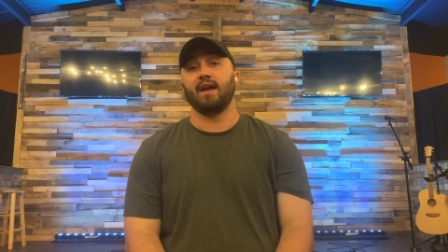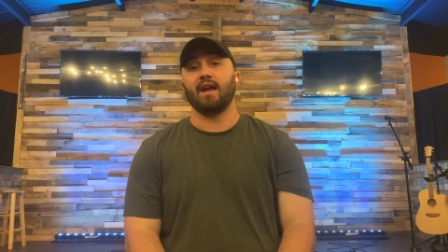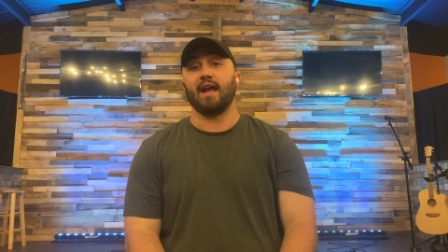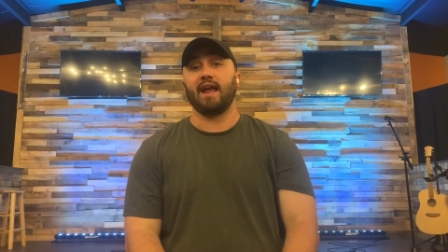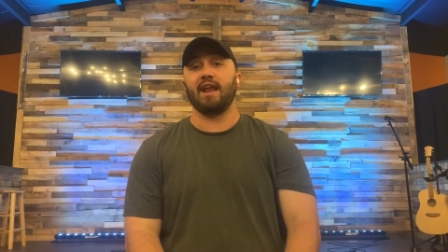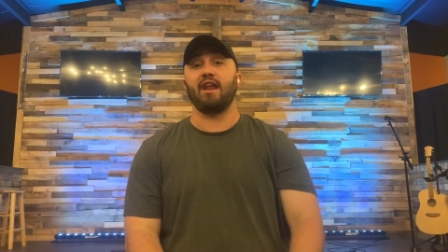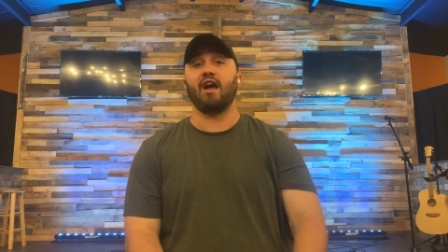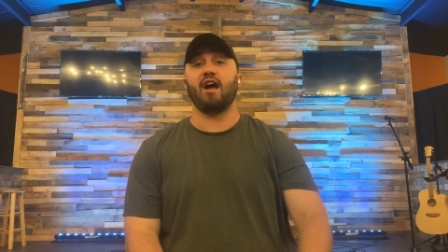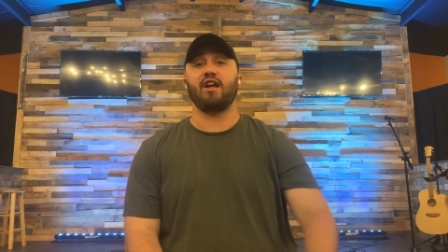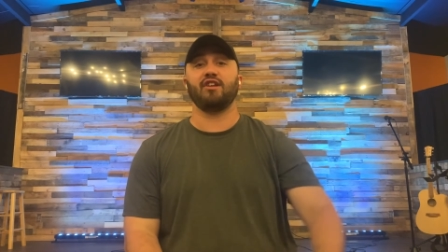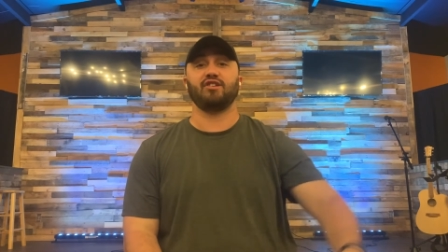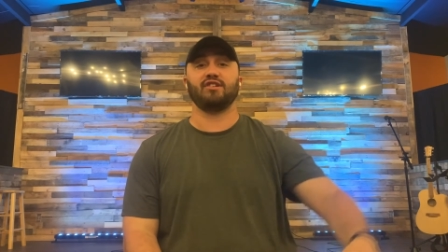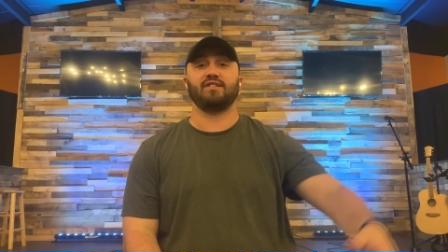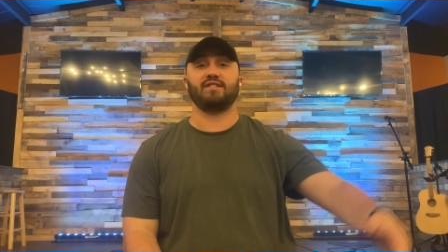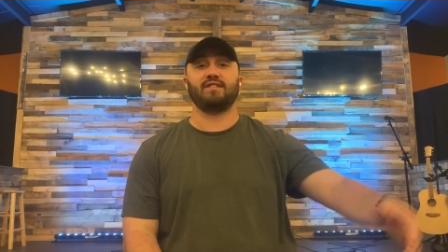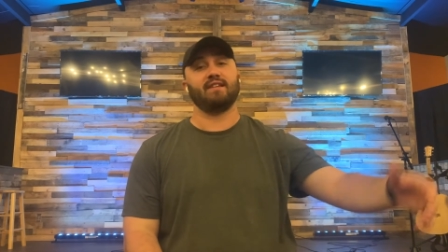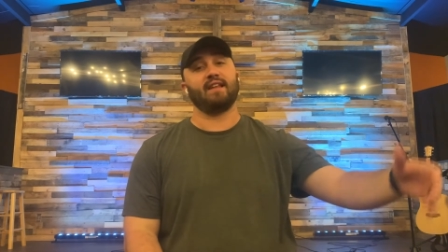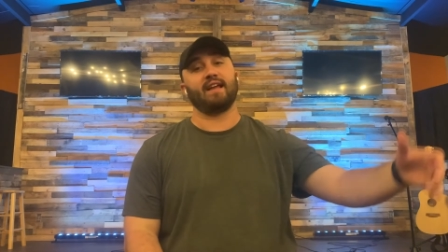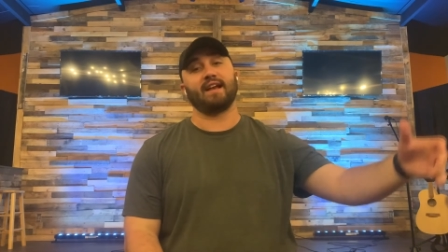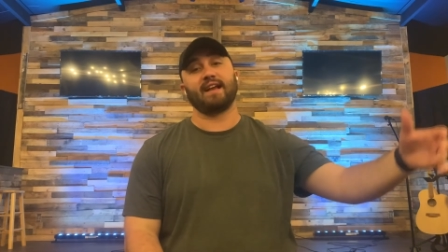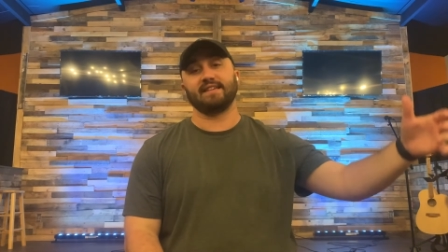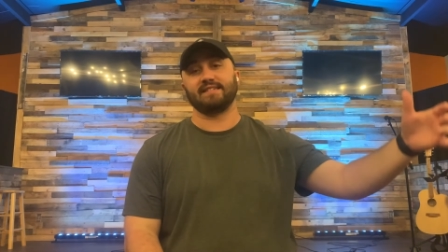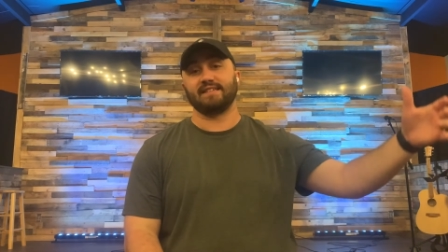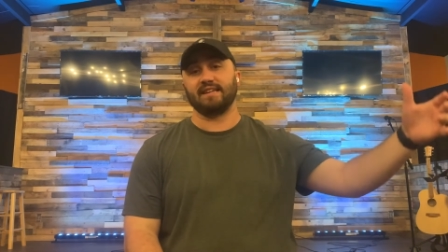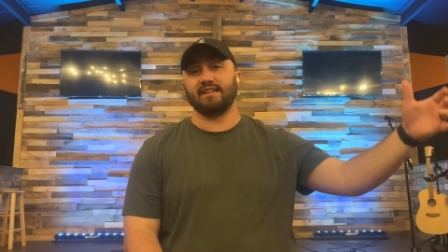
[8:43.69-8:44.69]
and not just
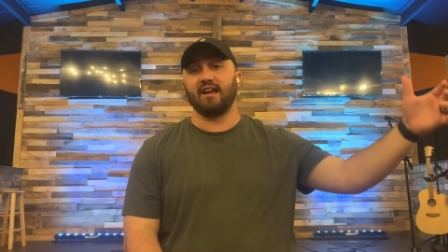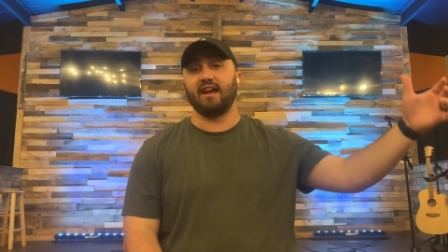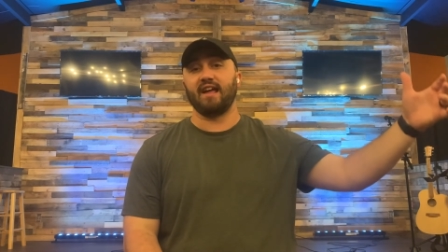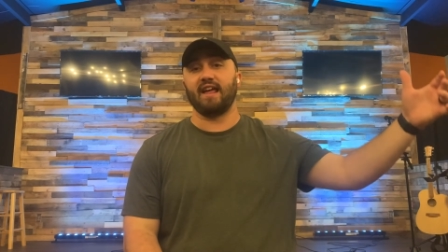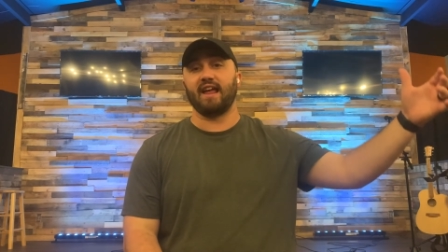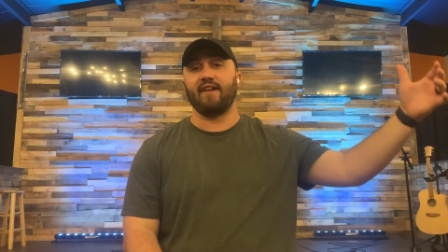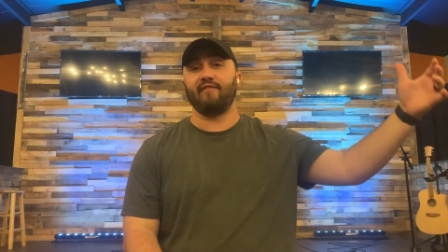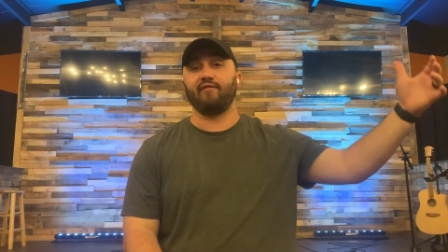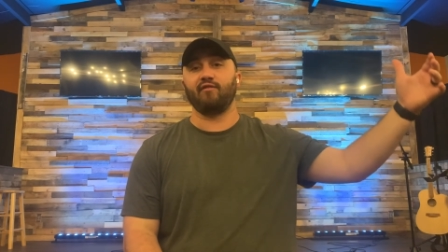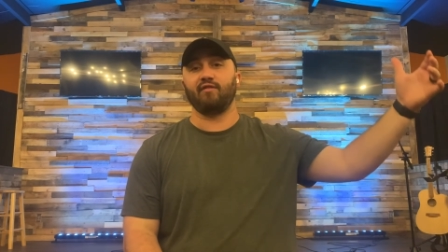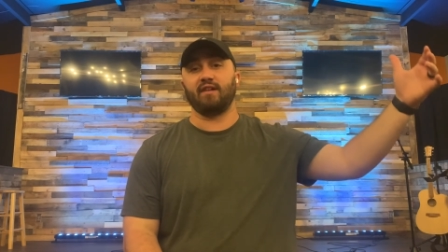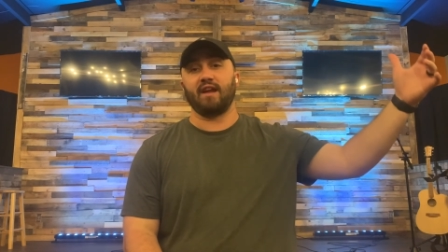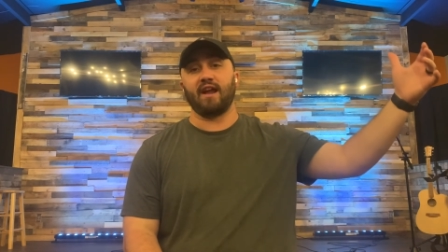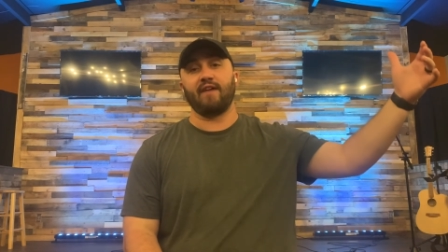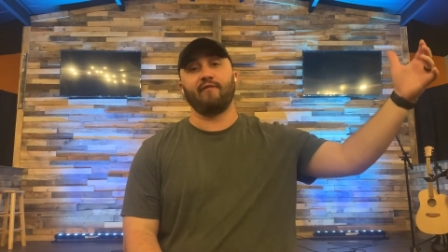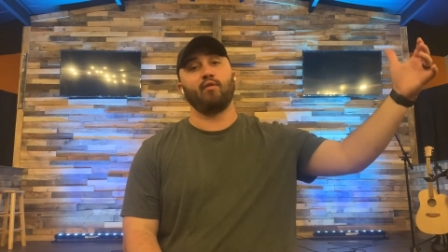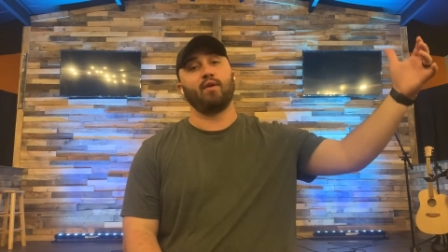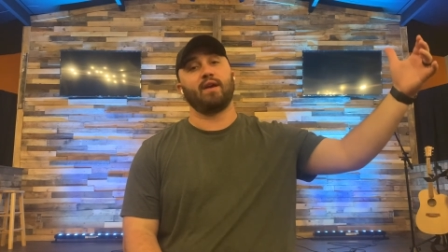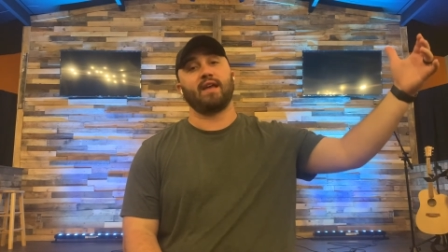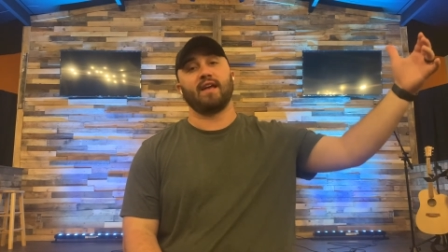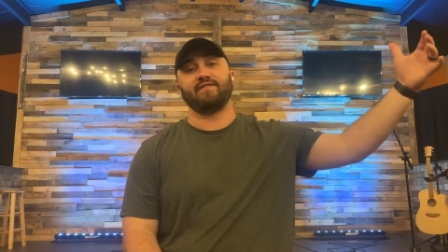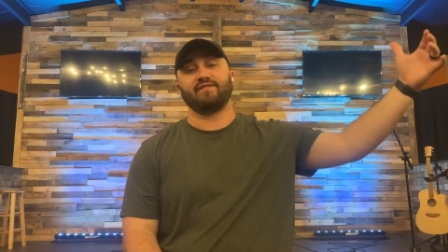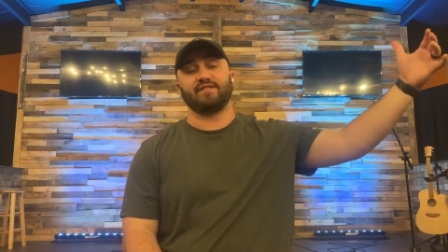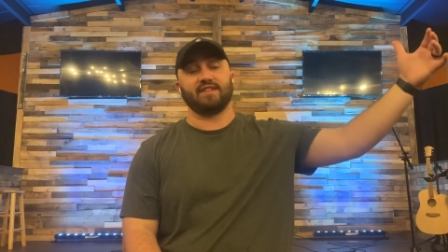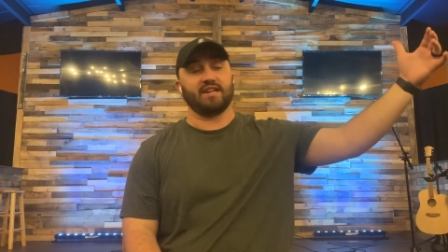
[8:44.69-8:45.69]
like I said, not every, every
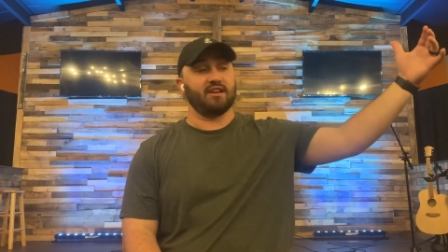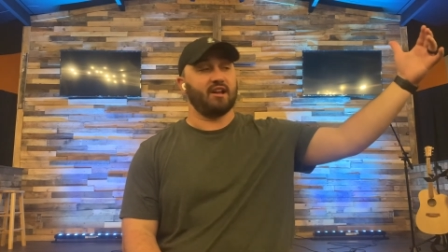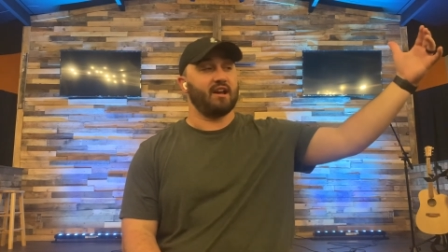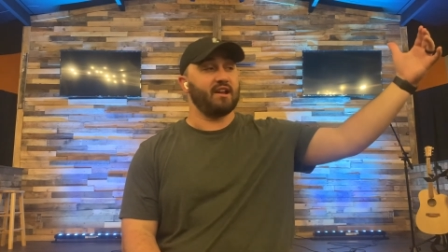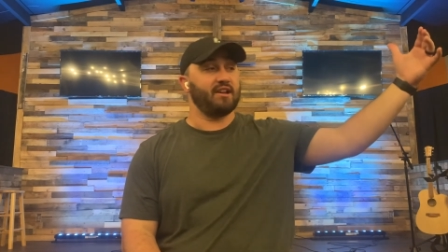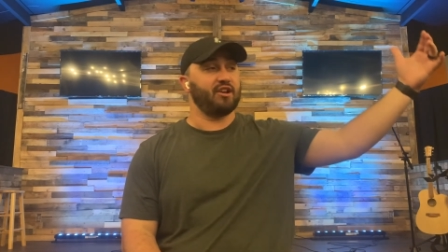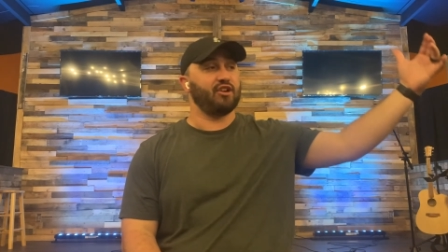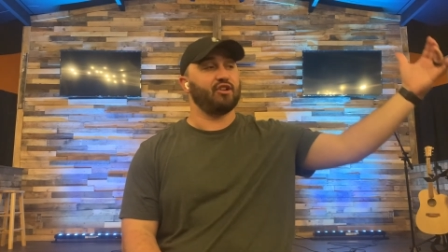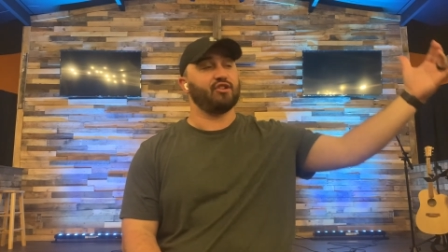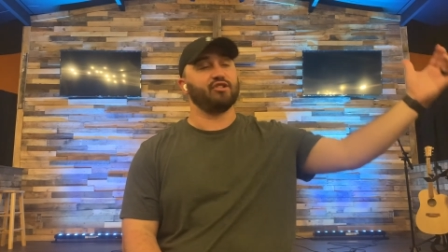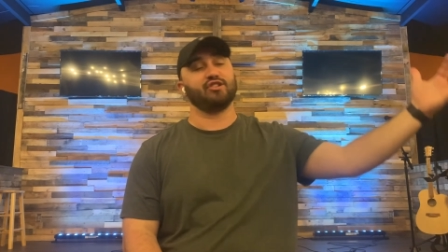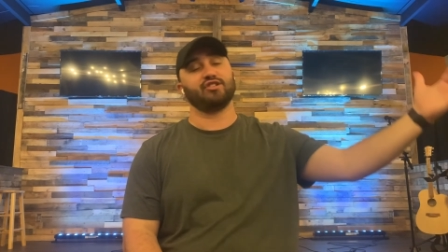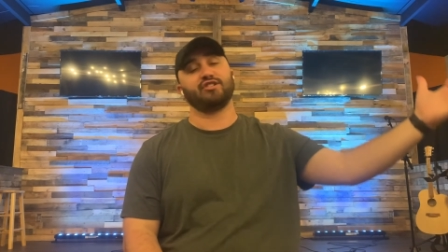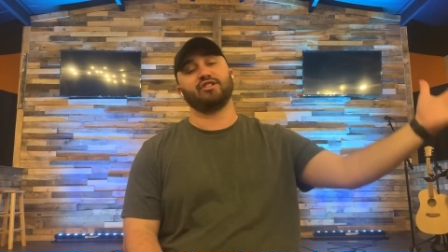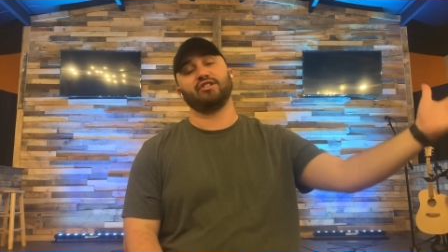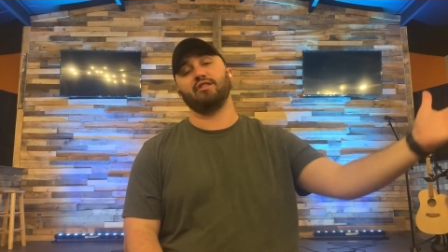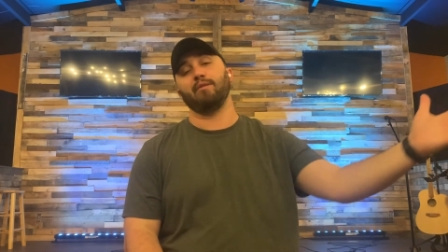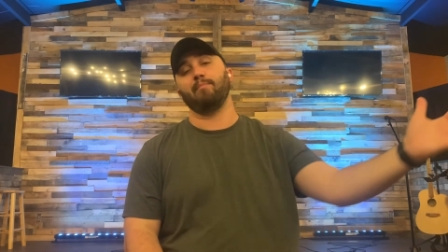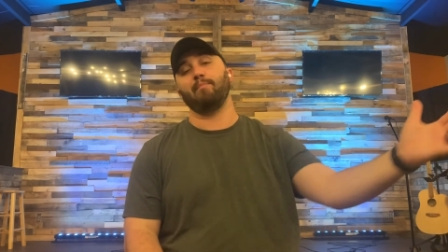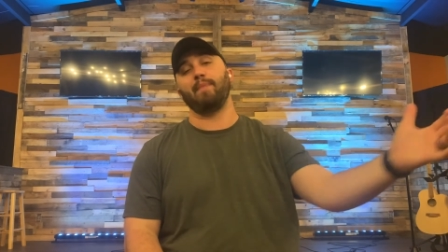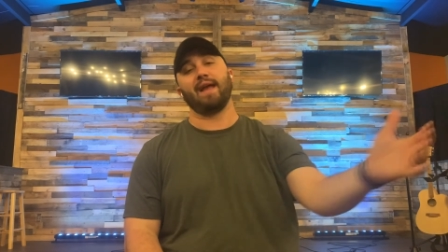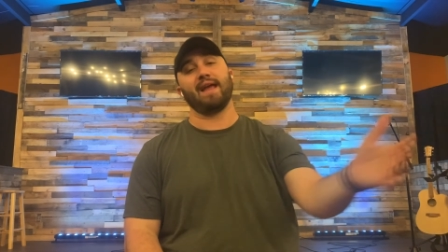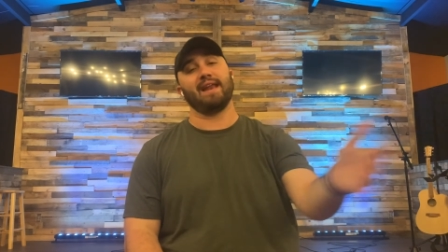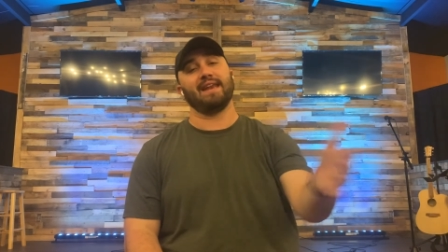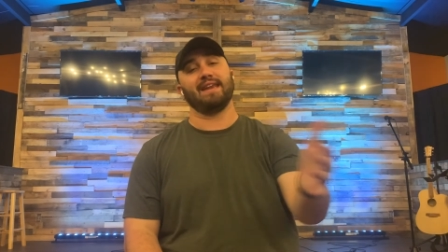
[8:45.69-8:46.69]
week I've said, not during just the
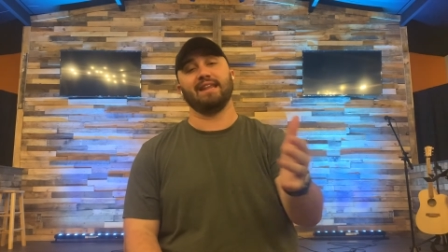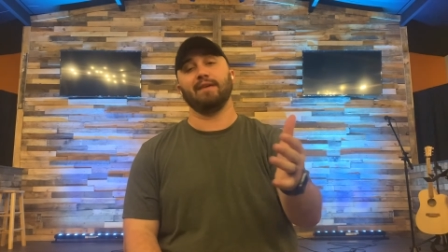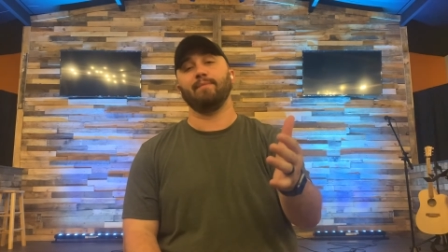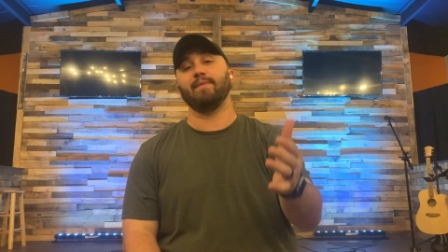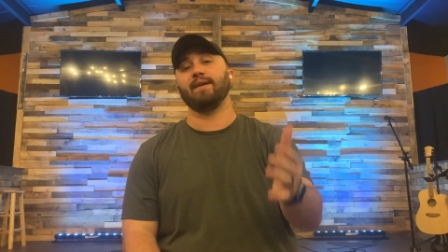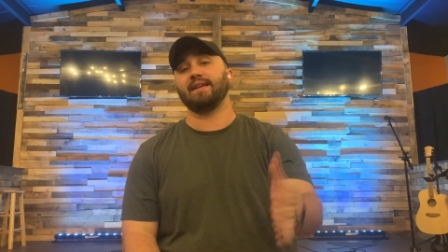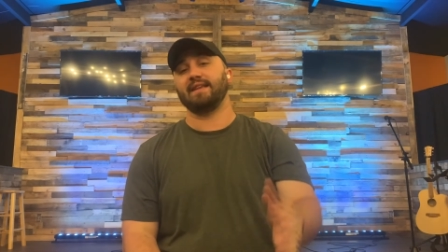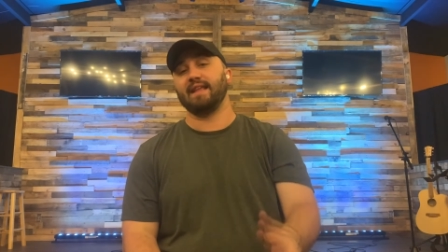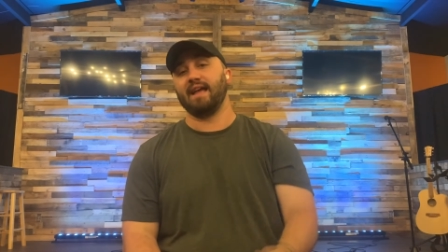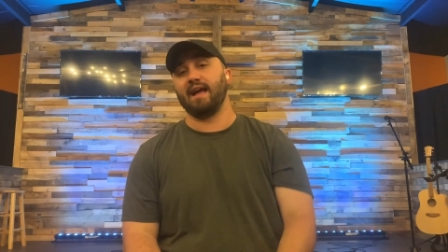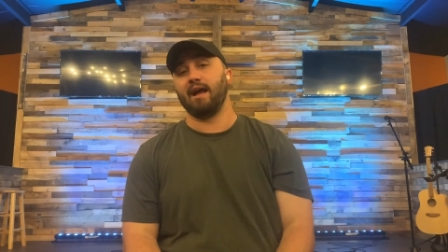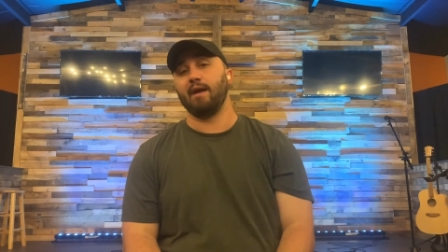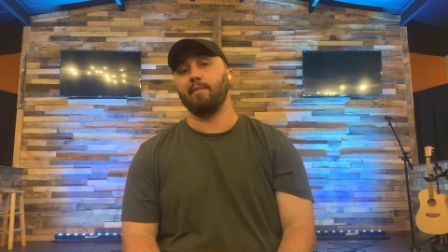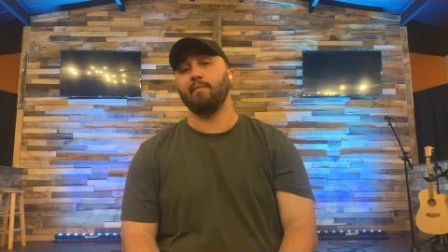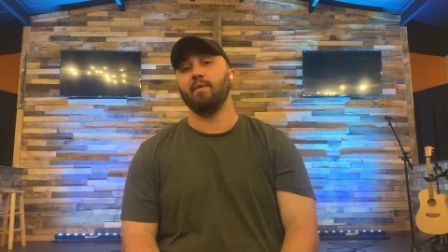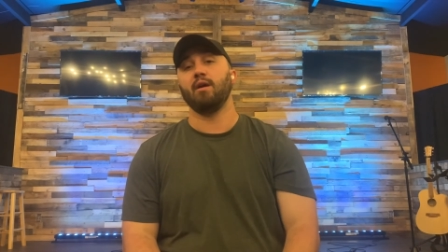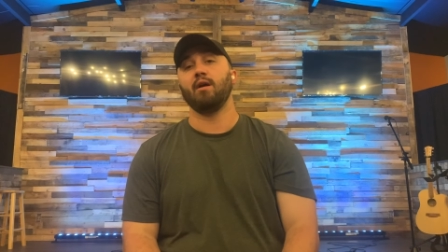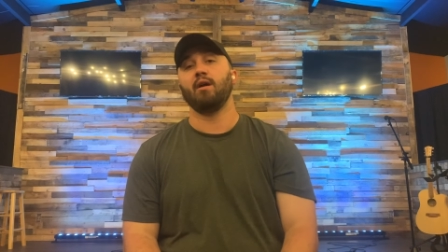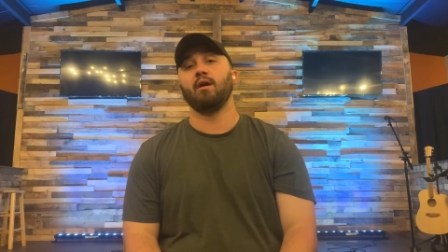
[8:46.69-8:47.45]
pandemic time,